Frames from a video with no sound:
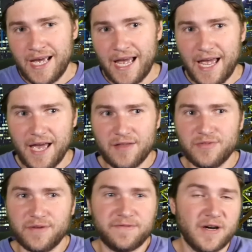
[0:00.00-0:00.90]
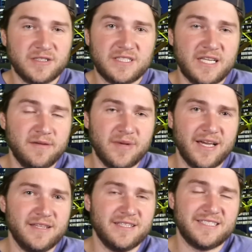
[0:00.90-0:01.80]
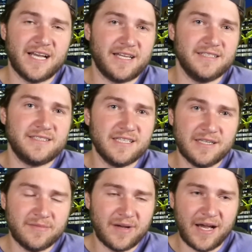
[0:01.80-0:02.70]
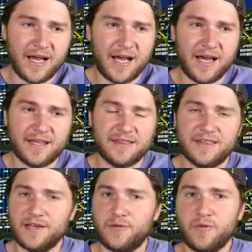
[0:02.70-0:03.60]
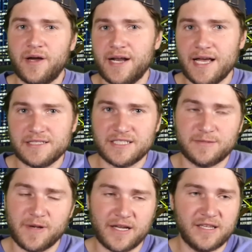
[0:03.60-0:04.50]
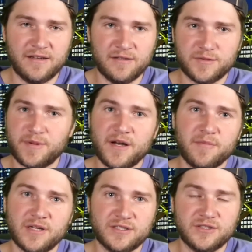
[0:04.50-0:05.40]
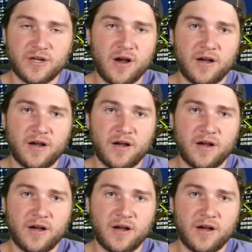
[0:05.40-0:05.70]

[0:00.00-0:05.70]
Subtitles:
And the first team and the second team, I think, went as expected. It was pretty much chalk.